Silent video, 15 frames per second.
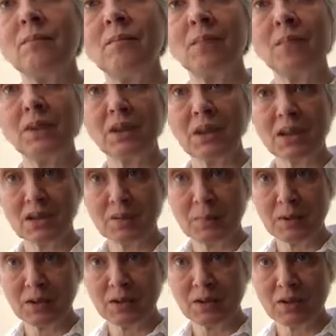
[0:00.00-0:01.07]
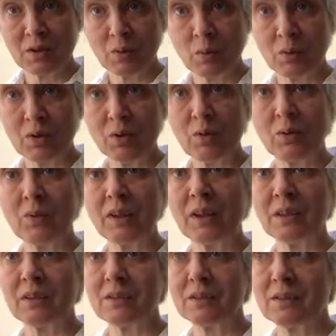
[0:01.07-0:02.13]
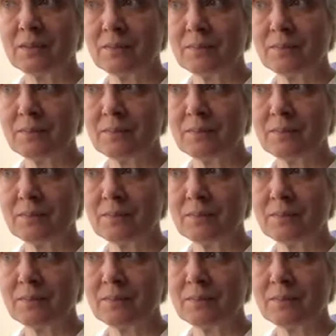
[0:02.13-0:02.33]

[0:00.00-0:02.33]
the next bit with your fingers.